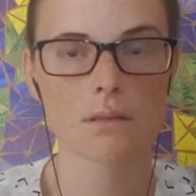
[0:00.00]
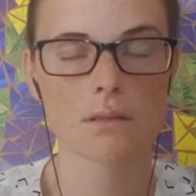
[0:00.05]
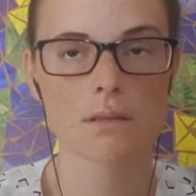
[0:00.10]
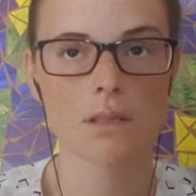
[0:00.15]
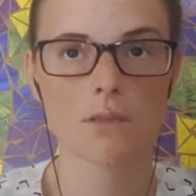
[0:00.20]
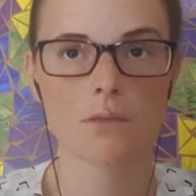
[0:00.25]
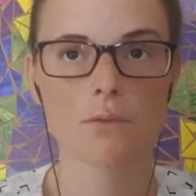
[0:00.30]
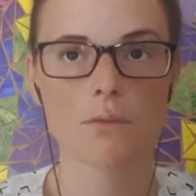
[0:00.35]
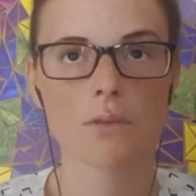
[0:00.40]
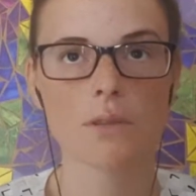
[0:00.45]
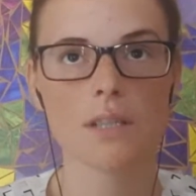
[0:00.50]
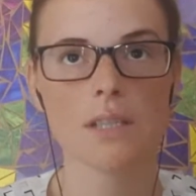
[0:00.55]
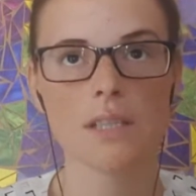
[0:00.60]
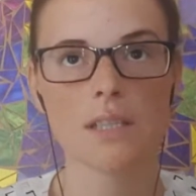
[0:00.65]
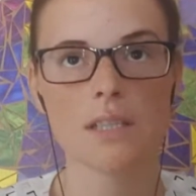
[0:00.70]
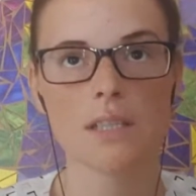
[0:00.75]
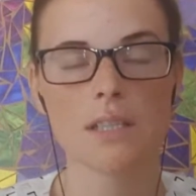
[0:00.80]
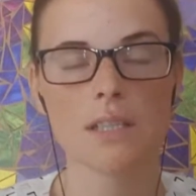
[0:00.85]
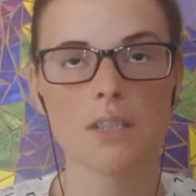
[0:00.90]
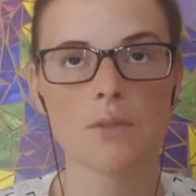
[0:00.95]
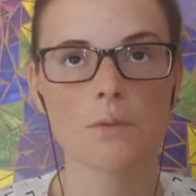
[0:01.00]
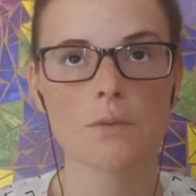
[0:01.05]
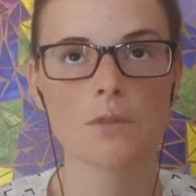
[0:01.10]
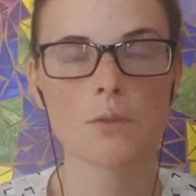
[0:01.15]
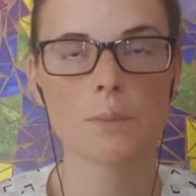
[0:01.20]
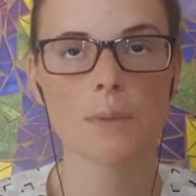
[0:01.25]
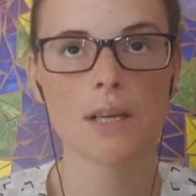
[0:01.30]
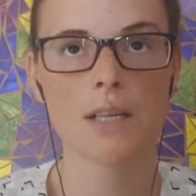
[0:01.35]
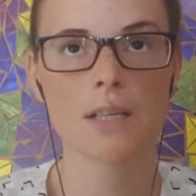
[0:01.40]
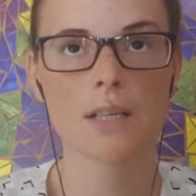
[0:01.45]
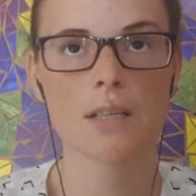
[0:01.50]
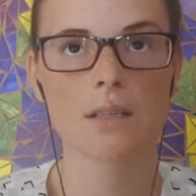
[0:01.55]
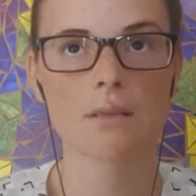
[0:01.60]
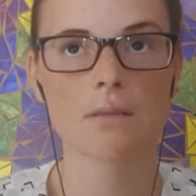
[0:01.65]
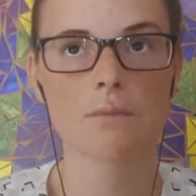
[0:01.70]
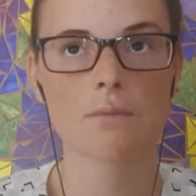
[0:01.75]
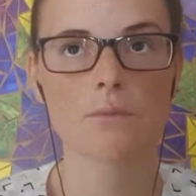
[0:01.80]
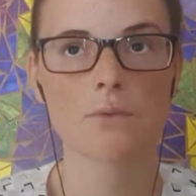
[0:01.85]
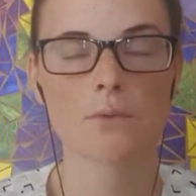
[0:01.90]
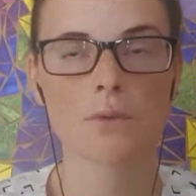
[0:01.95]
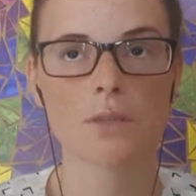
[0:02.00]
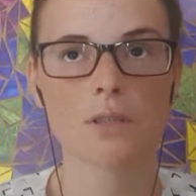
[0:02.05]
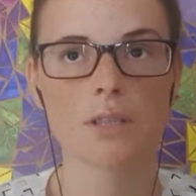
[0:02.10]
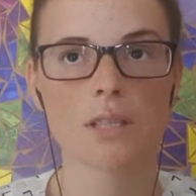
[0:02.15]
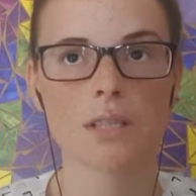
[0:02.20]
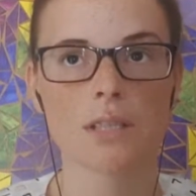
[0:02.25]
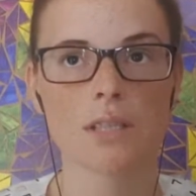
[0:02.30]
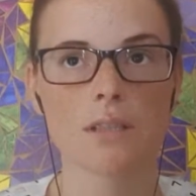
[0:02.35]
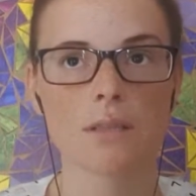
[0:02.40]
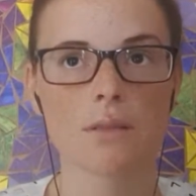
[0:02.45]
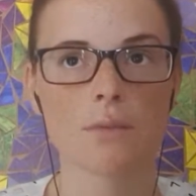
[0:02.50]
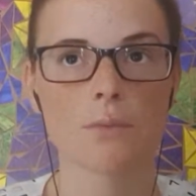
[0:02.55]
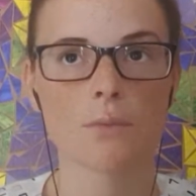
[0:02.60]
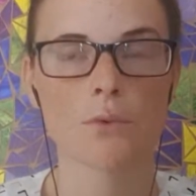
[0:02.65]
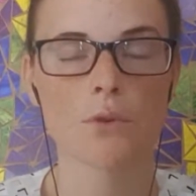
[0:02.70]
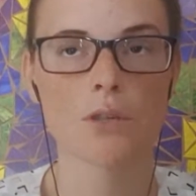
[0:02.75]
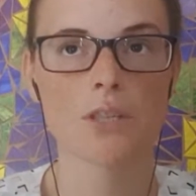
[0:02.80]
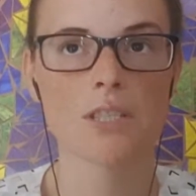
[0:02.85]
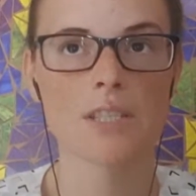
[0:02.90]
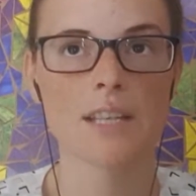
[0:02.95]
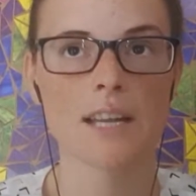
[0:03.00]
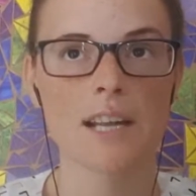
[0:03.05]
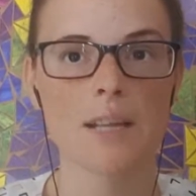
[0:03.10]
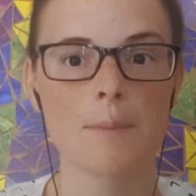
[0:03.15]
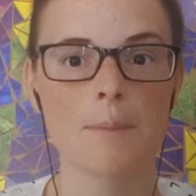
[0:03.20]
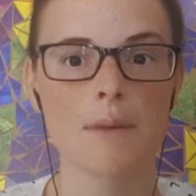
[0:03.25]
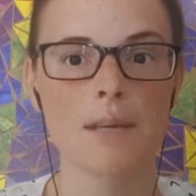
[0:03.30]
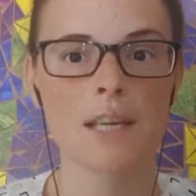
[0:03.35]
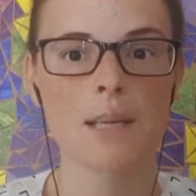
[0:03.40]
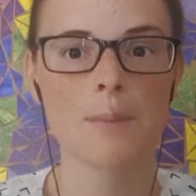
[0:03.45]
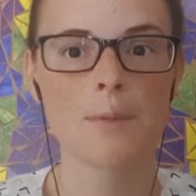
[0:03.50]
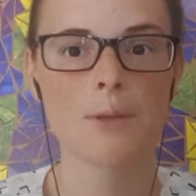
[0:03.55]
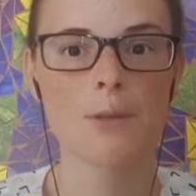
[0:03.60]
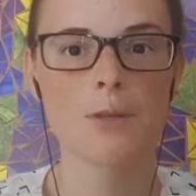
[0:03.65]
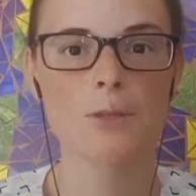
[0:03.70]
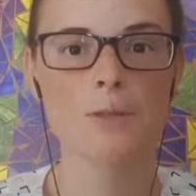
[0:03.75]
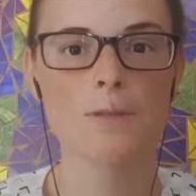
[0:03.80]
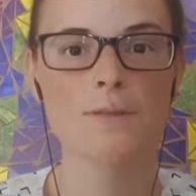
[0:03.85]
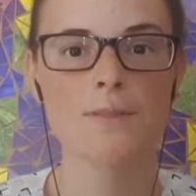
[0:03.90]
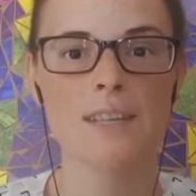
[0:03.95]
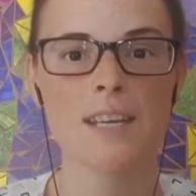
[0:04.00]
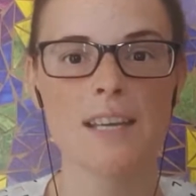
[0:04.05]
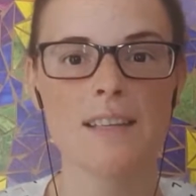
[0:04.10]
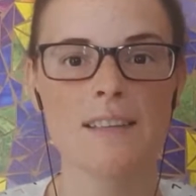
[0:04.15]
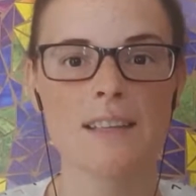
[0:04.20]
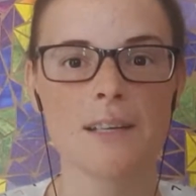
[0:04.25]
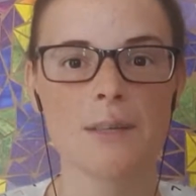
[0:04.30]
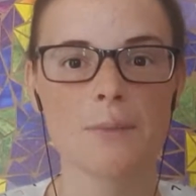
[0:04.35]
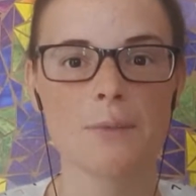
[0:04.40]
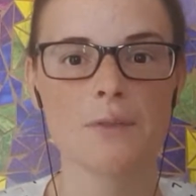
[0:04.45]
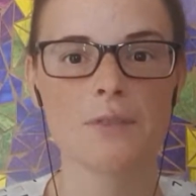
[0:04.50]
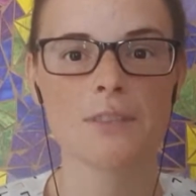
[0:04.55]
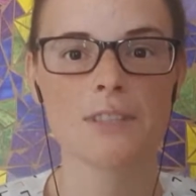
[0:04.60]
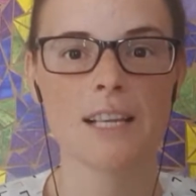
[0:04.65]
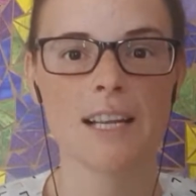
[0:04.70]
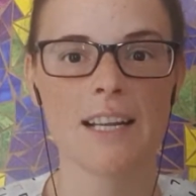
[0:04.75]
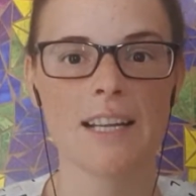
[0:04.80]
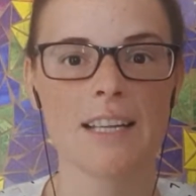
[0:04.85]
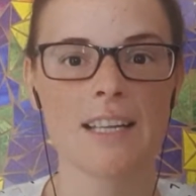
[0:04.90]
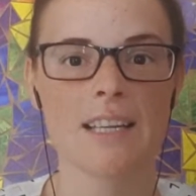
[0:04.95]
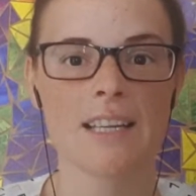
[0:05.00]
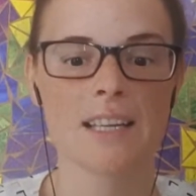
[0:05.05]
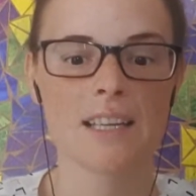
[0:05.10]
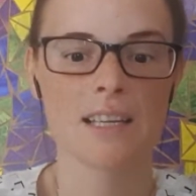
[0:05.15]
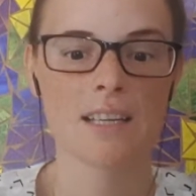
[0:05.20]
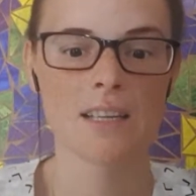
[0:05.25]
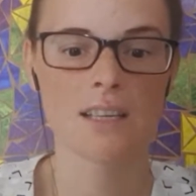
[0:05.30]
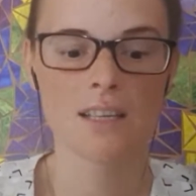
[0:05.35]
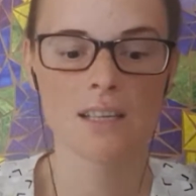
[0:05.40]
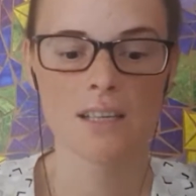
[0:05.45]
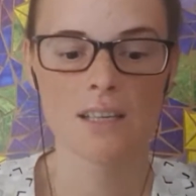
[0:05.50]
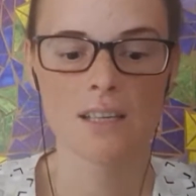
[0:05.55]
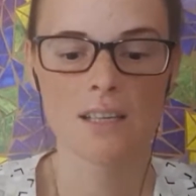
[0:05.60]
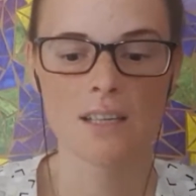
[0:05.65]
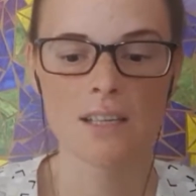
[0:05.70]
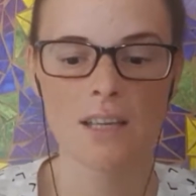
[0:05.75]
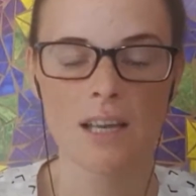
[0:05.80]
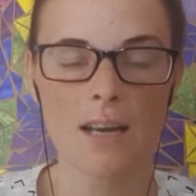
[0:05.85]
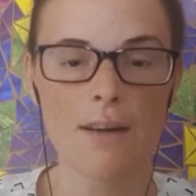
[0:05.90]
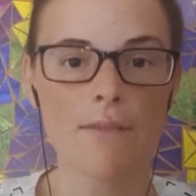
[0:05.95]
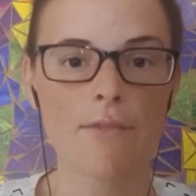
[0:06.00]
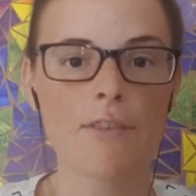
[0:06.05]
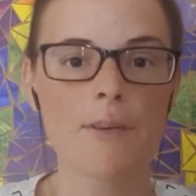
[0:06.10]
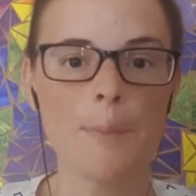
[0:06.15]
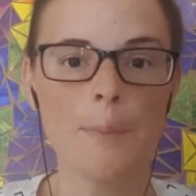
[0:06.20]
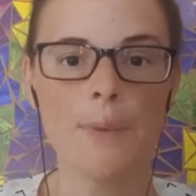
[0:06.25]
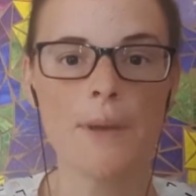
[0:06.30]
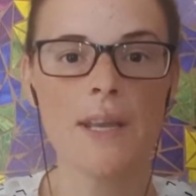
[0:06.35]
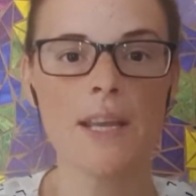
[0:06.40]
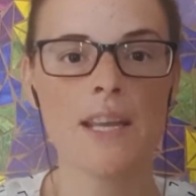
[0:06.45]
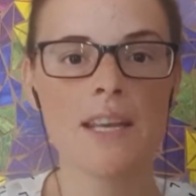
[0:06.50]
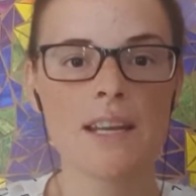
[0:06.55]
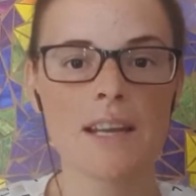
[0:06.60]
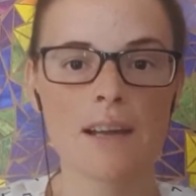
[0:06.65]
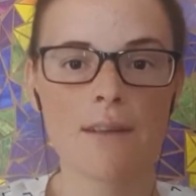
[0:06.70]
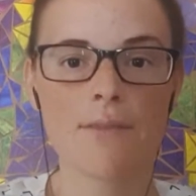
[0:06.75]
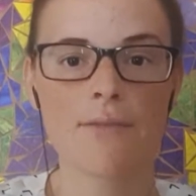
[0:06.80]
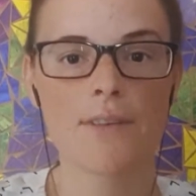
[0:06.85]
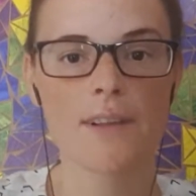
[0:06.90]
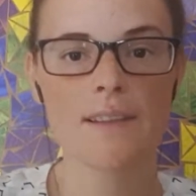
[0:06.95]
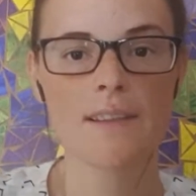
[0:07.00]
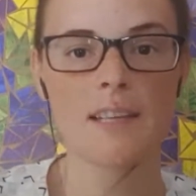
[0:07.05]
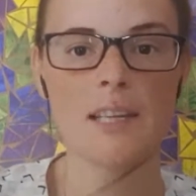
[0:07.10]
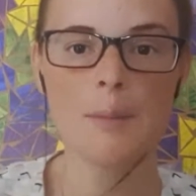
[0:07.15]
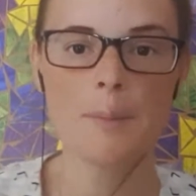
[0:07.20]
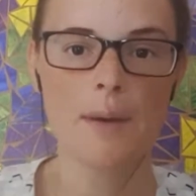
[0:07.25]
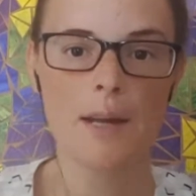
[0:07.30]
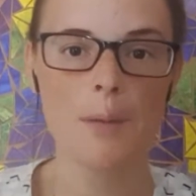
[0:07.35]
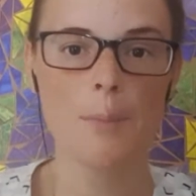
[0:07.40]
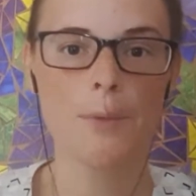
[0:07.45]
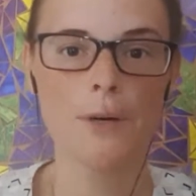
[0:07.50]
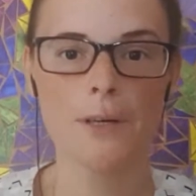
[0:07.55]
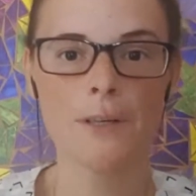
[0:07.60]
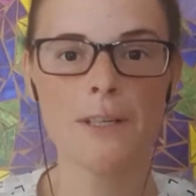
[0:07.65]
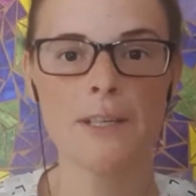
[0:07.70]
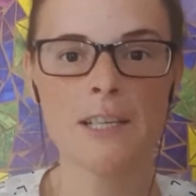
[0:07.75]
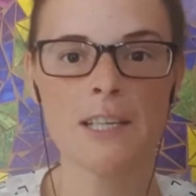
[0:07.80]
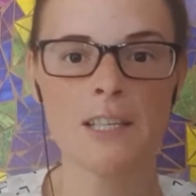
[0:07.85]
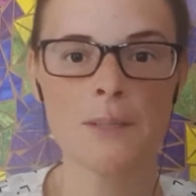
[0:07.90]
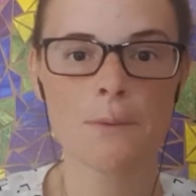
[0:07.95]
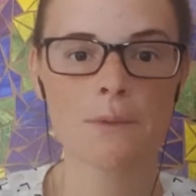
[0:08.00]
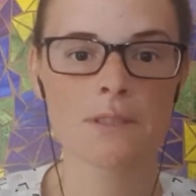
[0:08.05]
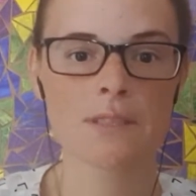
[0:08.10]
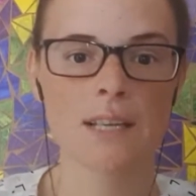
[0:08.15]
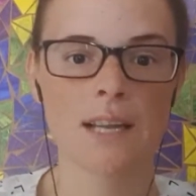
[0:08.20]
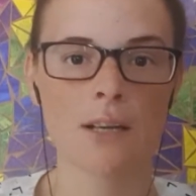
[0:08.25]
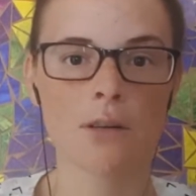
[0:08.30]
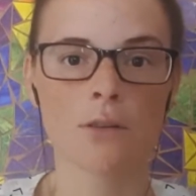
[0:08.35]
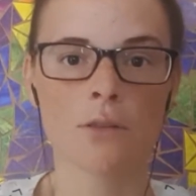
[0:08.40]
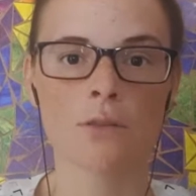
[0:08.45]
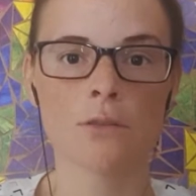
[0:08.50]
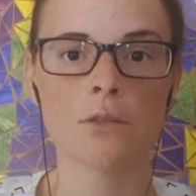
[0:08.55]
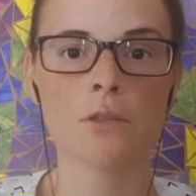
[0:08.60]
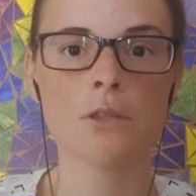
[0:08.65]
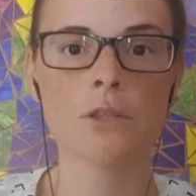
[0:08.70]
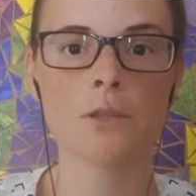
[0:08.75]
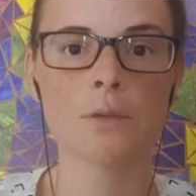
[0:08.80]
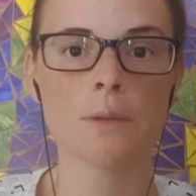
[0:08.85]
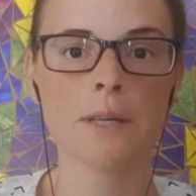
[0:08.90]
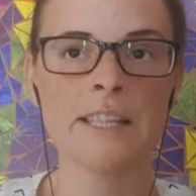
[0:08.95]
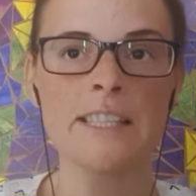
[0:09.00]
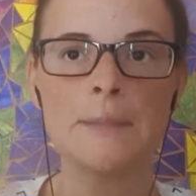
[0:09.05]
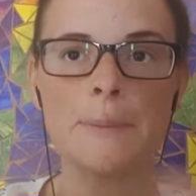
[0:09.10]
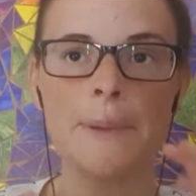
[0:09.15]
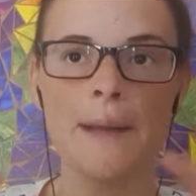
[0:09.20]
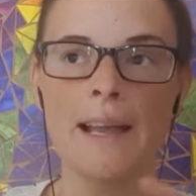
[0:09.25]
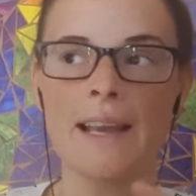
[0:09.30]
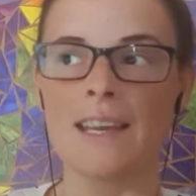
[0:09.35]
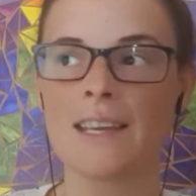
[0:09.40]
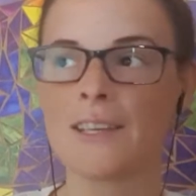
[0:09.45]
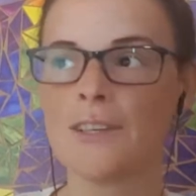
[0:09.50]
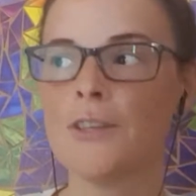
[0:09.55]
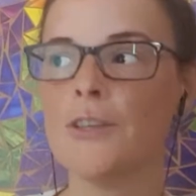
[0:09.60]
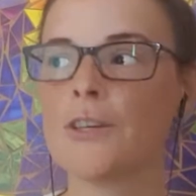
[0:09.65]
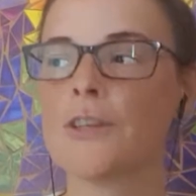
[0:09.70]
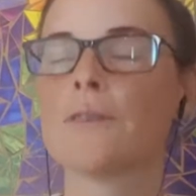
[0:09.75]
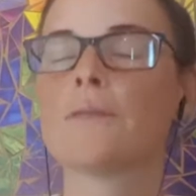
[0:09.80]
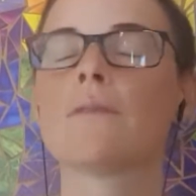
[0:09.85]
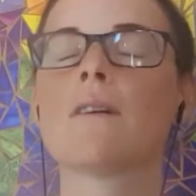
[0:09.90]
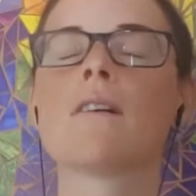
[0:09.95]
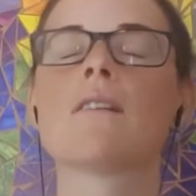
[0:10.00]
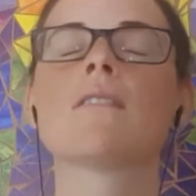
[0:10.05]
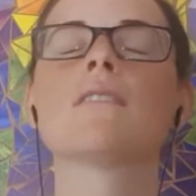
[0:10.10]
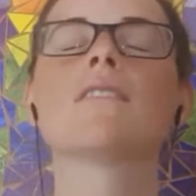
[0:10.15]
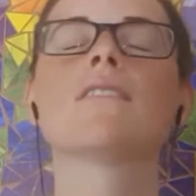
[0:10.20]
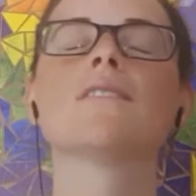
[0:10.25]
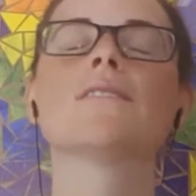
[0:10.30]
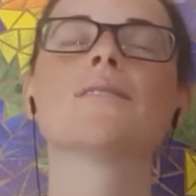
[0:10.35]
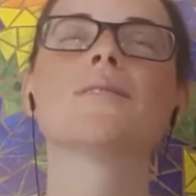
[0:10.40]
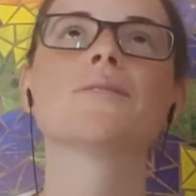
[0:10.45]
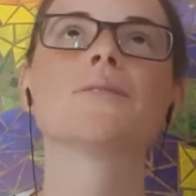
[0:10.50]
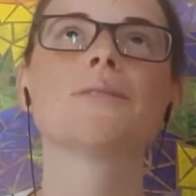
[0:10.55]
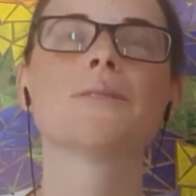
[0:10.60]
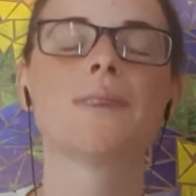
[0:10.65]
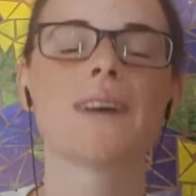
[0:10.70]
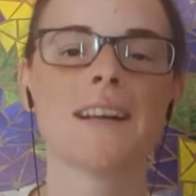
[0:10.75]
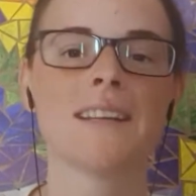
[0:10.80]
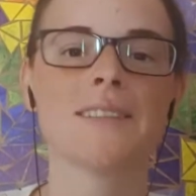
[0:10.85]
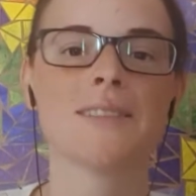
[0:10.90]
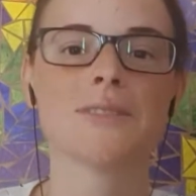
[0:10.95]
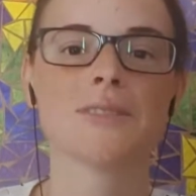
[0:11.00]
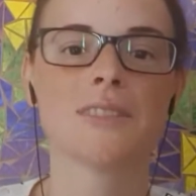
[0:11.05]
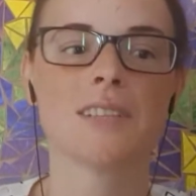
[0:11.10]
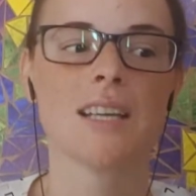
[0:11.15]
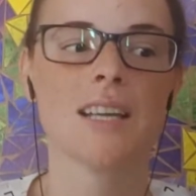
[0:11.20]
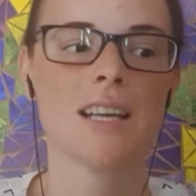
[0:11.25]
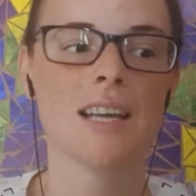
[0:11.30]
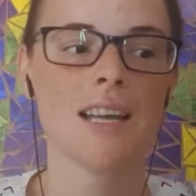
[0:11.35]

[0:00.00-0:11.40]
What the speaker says: only it was my worst nightmare, because of that I was like, every pain I felt in my body, it was like, oh no, it's back, no, oh no, I don't.